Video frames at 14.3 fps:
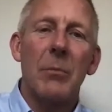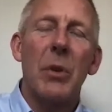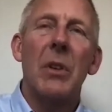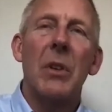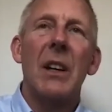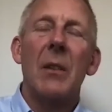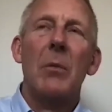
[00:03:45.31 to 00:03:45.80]

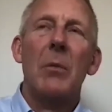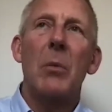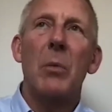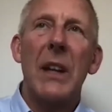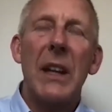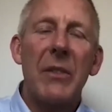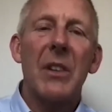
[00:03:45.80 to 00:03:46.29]
But
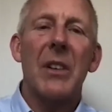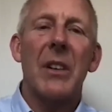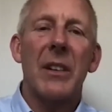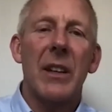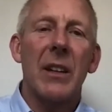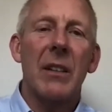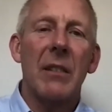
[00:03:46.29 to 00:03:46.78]
what we've got to
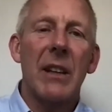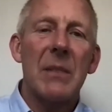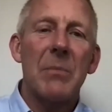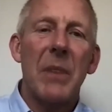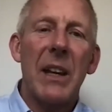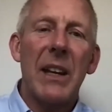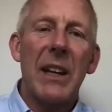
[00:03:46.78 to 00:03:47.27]
do
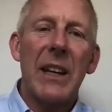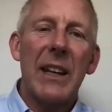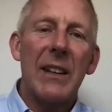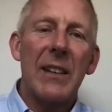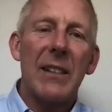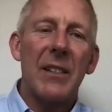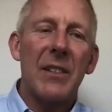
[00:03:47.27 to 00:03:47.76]
is make
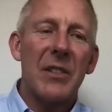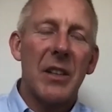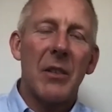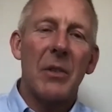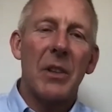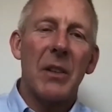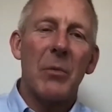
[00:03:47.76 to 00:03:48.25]
it
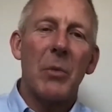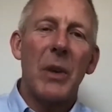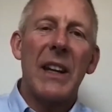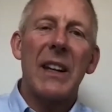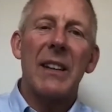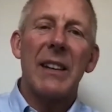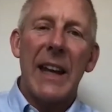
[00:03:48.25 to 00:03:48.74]
so that
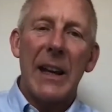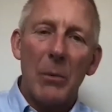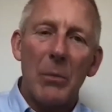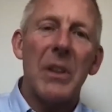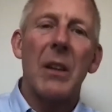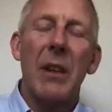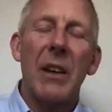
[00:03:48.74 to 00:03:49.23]
we can
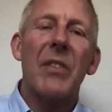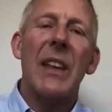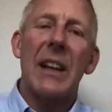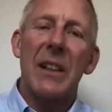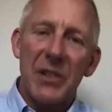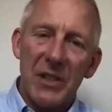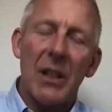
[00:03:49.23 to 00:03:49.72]
help you if
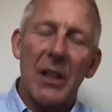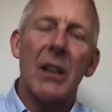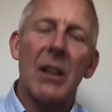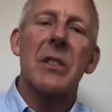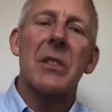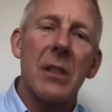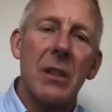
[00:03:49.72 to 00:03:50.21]
you start